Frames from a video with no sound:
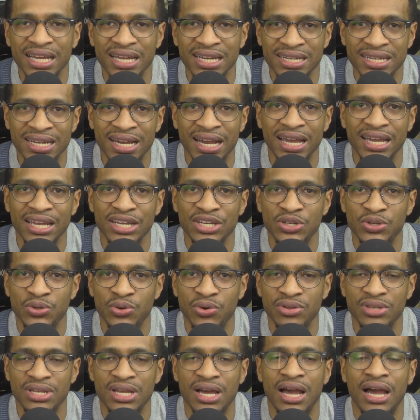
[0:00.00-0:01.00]
night
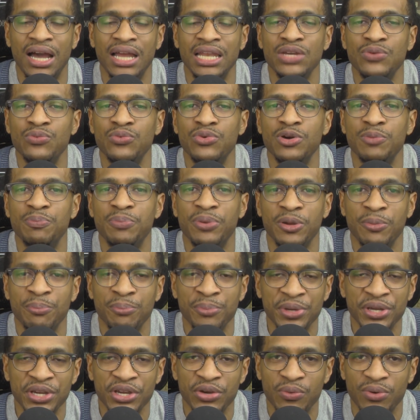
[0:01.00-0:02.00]
during the Hollywood
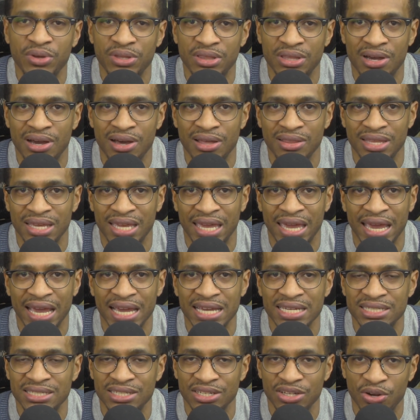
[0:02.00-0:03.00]
premiere with all the
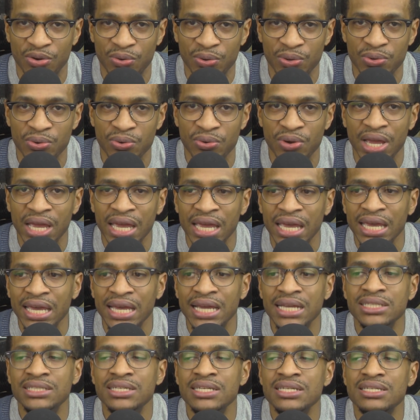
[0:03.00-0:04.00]
cast and crew.
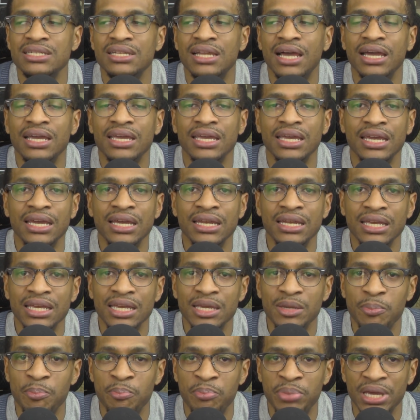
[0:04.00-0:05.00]
And just like
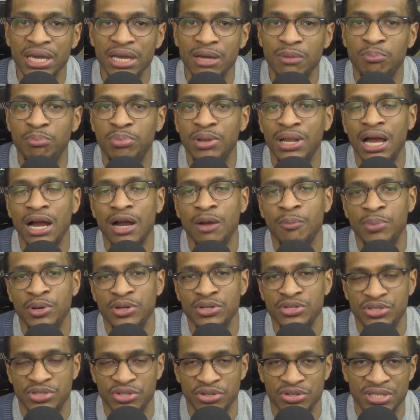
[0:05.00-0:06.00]
any big
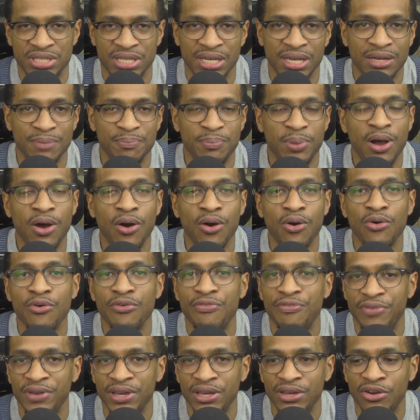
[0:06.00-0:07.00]
blockbuster tentpole
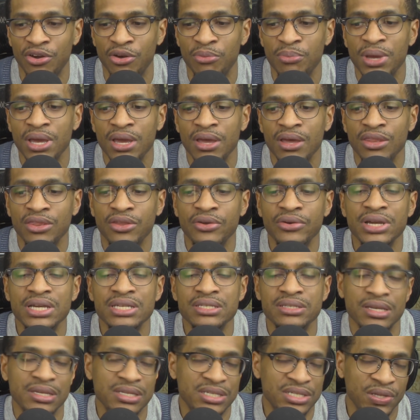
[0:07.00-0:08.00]
film, there
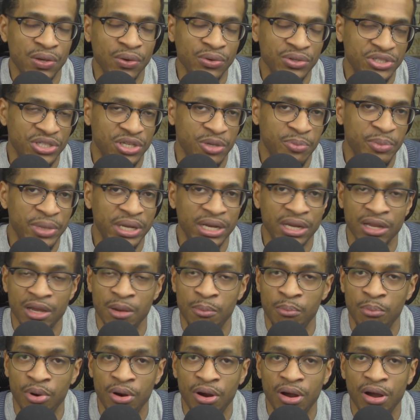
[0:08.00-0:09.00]
is a social media
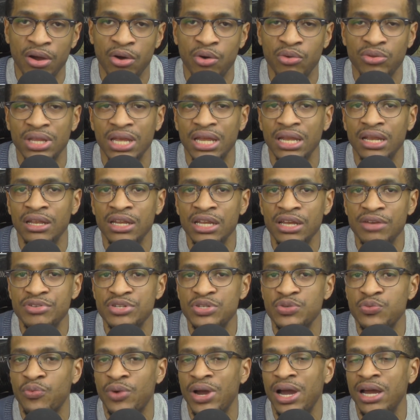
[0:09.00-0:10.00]
embargo that
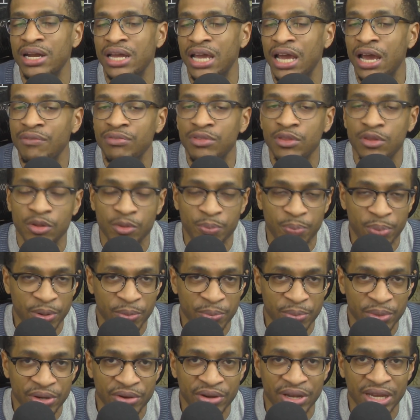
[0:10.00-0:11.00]
lifts right after the
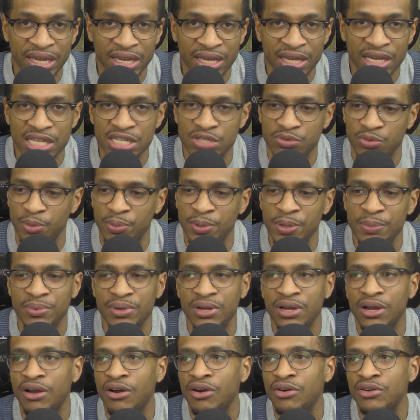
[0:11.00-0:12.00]
premiere ends, where people
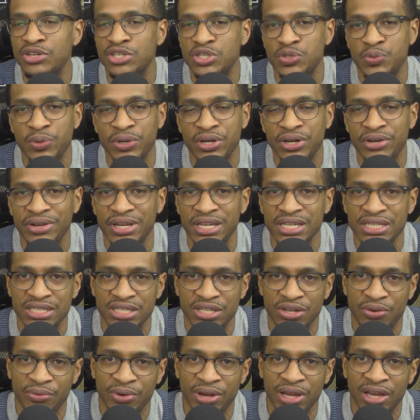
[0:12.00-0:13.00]
can go to Twitter,
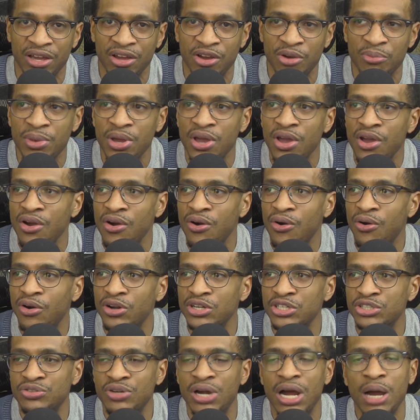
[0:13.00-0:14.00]
Instagram,
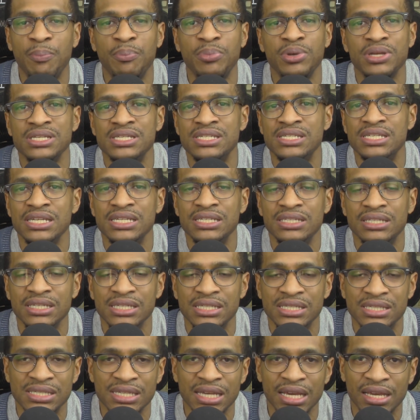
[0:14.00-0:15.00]
or drop a sixty
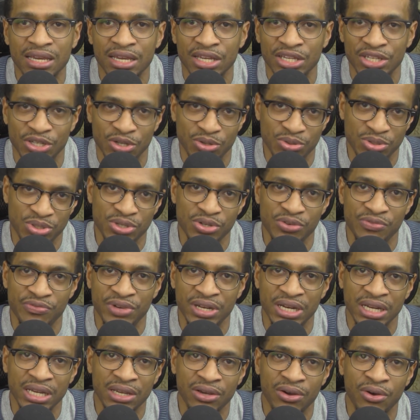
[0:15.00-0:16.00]
second YouTube
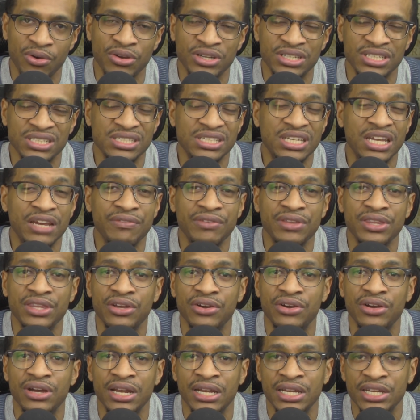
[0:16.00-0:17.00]
video just giving
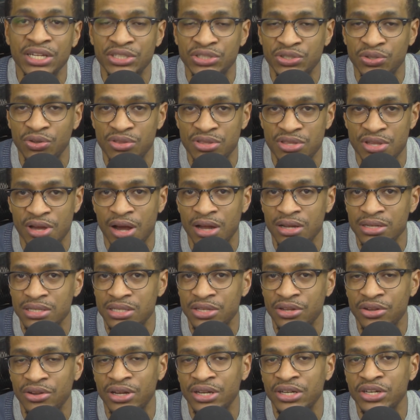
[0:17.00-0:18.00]
their initial thoughts,
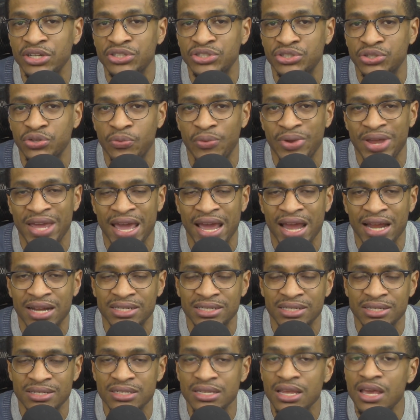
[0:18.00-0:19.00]
their initial
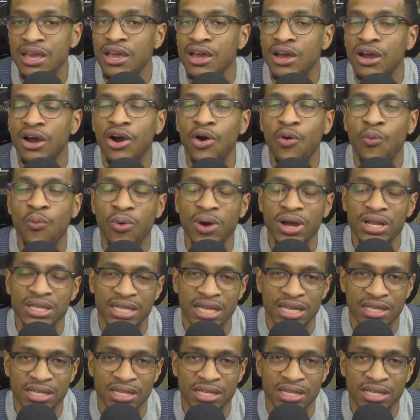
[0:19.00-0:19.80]
reactions of what they